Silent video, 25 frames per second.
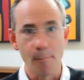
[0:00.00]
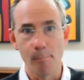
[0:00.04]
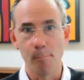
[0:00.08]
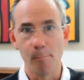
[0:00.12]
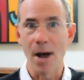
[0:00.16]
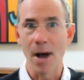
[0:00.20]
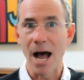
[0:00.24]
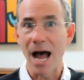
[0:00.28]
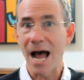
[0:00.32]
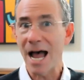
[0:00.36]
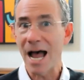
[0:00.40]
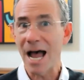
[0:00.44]

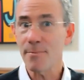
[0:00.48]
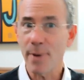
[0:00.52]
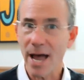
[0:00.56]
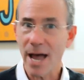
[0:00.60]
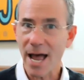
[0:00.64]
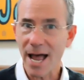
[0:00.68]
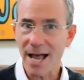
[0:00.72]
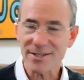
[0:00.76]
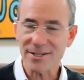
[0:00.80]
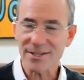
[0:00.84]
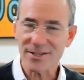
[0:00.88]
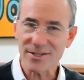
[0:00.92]

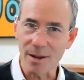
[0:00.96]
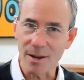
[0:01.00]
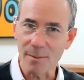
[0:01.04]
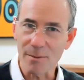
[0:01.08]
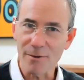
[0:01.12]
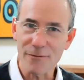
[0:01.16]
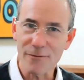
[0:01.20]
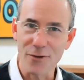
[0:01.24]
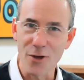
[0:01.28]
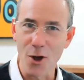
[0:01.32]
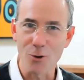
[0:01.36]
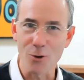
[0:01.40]
bypass some
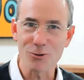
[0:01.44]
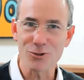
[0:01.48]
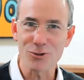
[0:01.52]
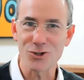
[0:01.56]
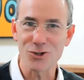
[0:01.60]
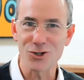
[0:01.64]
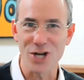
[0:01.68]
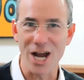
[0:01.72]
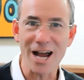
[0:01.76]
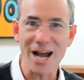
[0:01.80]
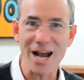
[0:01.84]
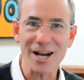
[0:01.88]
of those
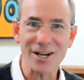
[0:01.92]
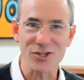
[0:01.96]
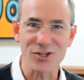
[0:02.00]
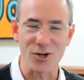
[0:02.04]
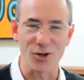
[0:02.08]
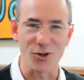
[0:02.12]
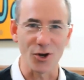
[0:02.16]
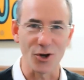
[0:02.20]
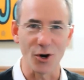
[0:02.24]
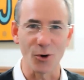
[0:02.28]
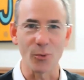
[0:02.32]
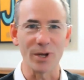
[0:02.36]
checks?
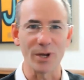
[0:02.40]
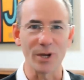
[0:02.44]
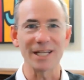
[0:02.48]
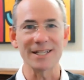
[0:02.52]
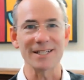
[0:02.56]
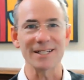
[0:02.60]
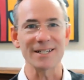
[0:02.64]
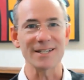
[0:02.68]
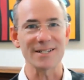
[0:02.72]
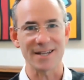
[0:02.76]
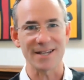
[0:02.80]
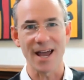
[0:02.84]
Or they're
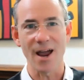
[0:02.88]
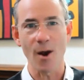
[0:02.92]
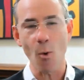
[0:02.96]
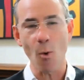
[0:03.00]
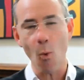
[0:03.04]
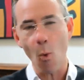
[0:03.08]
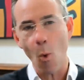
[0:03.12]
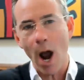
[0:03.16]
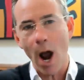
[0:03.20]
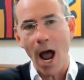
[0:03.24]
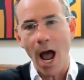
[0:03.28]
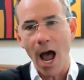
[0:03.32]
willing to say,
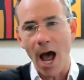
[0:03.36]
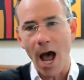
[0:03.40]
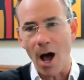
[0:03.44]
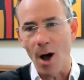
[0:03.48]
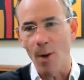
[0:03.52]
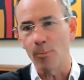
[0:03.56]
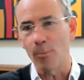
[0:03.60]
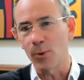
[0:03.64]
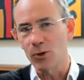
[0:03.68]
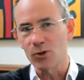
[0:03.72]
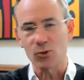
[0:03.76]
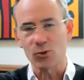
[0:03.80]
wow,
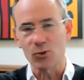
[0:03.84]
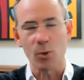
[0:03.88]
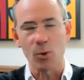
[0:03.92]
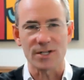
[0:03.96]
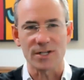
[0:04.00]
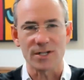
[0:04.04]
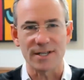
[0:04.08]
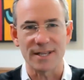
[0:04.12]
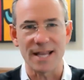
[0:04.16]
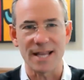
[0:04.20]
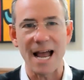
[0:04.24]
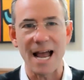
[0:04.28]
Bruce
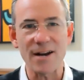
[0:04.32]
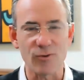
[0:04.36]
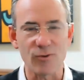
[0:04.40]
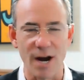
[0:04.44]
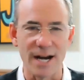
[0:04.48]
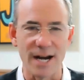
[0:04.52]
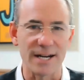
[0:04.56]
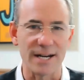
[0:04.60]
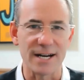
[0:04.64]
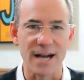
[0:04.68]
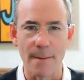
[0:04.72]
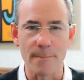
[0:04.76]
works at that
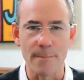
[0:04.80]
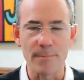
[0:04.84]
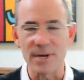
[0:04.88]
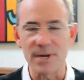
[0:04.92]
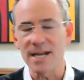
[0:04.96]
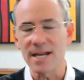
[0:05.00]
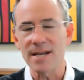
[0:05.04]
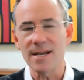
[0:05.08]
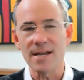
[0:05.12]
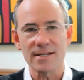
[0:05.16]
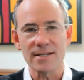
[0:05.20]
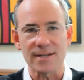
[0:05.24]
great
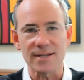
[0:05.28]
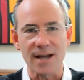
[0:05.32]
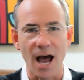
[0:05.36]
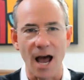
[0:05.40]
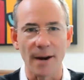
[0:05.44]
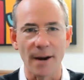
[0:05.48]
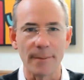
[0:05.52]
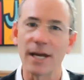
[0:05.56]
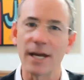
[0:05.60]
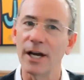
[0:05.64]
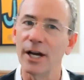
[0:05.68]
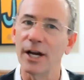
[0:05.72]
company. He's got
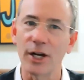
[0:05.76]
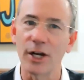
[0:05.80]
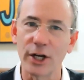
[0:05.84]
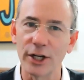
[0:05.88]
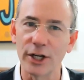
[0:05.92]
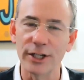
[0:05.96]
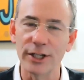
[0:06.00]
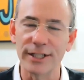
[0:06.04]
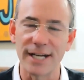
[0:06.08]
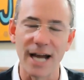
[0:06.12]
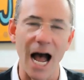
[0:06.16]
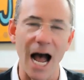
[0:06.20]
to be a
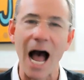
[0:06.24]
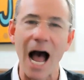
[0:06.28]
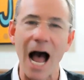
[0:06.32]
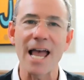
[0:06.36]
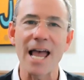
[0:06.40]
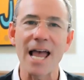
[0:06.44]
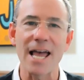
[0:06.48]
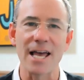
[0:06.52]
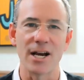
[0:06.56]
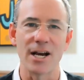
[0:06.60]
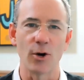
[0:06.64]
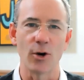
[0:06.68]
good guy
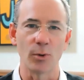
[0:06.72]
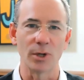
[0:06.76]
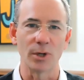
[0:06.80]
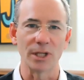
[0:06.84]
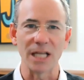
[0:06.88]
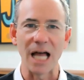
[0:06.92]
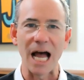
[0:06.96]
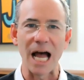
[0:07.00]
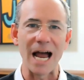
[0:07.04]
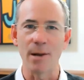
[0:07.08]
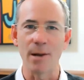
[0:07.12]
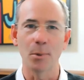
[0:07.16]
and a
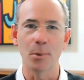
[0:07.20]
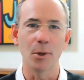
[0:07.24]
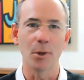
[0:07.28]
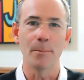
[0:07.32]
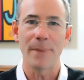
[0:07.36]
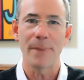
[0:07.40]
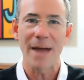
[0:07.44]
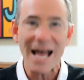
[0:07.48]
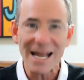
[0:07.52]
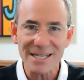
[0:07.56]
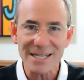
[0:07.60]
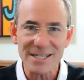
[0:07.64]
reliable
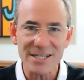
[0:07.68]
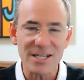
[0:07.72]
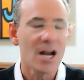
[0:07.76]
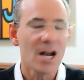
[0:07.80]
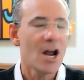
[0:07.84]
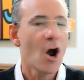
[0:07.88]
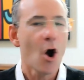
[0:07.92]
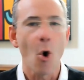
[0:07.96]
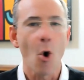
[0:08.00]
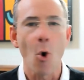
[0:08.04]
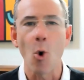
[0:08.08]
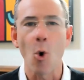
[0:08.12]
bet.
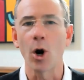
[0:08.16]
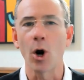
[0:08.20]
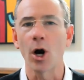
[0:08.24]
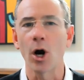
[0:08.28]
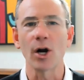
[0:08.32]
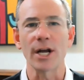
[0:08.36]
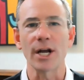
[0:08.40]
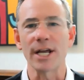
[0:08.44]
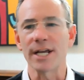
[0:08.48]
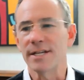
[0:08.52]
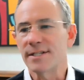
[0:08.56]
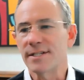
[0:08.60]

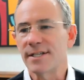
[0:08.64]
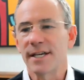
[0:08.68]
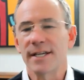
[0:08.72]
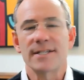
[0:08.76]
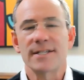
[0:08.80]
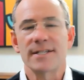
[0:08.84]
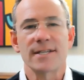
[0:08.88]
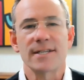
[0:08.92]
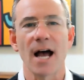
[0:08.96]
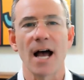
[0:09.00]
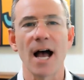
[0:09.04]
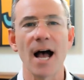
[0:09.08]
Or is
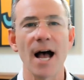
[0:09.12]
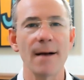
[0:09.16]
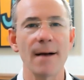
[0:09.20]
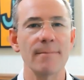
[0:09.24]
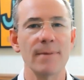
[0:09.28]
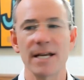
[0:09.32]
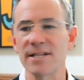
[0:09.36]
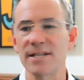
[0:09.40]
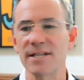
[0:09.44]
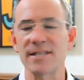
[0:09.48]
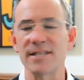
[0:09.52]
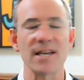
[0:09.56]

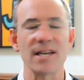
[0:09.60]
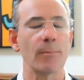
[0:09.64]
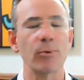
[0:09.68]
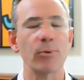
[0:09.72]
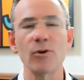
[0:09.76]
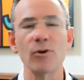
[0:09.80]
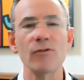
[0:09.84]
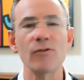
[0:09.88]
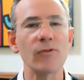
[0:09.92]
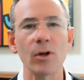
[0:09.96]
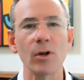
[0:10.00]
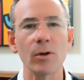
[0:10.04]
the
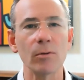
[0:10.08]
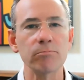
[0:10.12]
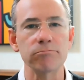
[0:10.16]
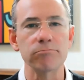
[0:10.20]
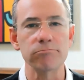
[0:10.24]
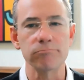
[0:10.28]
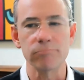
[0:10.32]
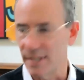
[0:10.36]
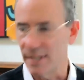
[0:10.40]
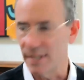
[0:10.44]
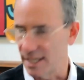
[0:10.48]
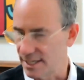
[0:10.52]
approval
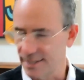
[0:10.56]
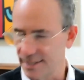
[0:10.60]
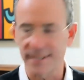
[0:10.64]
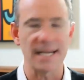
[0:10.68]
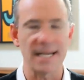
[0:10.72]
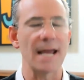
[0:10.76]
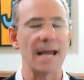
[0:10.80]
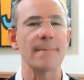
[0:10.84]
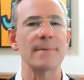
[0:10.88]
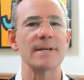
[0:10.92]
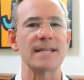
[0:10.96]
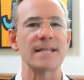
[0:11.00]
the
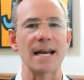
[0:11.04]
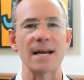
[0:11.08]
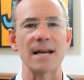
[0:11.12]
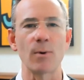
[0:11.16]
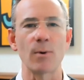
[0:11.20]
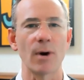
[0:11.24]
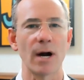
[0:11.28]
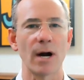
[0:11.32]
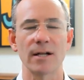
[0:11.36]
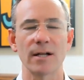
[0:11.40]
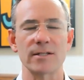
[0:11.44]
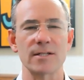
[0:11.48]
same as
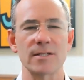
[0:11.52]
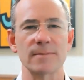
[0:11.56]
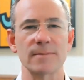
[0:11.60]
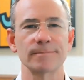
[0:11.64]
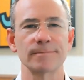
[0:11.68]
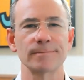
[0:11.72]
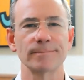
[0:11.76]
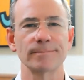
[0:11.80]
anywhere else?